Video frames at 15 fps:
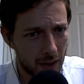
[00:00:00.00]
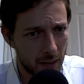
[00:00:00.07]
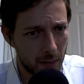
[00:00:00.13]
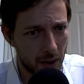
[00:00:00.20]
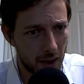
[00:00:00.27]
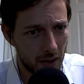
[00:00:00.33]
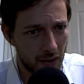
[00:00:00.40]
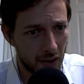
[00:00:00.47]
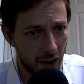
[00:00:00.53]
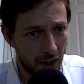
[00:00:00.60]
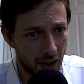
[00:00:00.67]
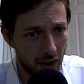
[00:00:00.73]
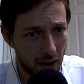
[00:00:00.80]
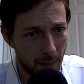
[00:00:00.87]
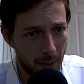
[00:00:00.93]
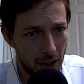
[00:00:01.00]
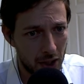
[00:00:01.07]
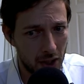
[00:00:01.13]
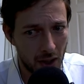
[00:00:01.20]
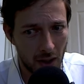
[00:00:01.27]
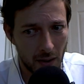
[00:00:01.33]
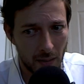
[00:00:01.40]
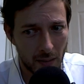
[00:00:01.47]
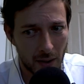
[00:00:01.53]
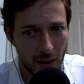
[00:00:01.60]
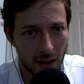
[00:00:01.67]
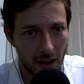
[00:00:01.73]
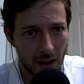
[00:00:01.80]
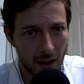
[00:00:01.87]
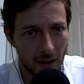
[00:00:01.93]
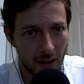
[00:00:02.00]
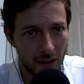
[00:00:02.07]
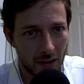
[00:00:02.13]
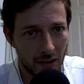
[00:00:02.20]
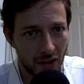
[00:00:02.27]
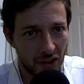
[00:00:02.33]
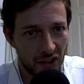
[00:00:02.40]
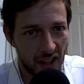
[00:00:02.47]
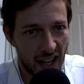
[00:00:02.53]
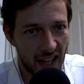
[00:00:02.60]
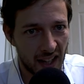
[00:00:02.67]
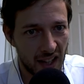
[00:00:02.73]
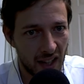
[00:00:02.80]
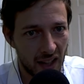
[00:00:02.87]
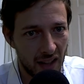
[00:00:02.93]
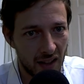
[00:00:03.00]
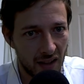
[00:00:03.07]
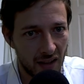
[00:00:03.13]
I mean, tuck the bishop, sack it,